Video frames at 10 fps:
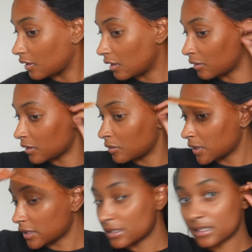I'm gonna
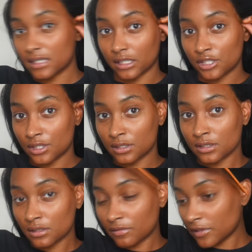work in
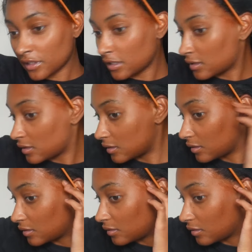sections for this,
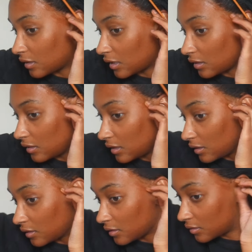like
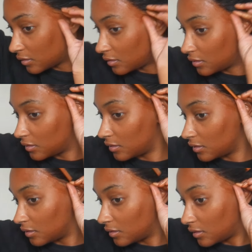here,
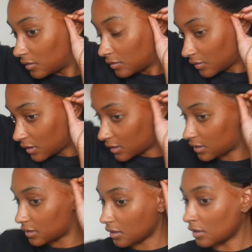because
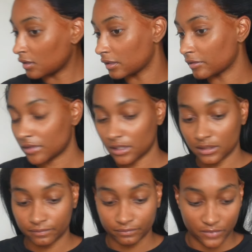it's all lifting.
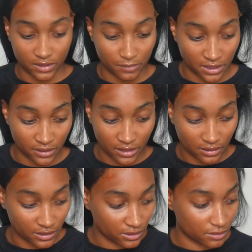Better yet,
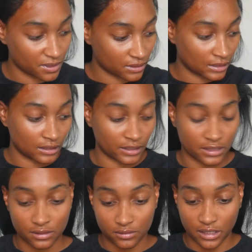let's just put the
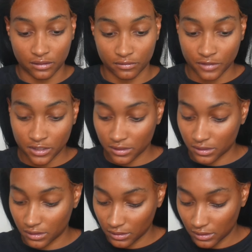lace glue down
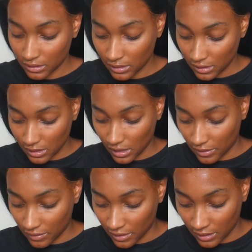first
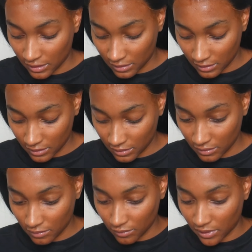and then
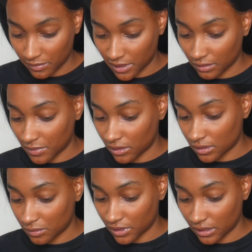worry about the melt
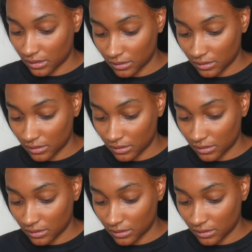spray.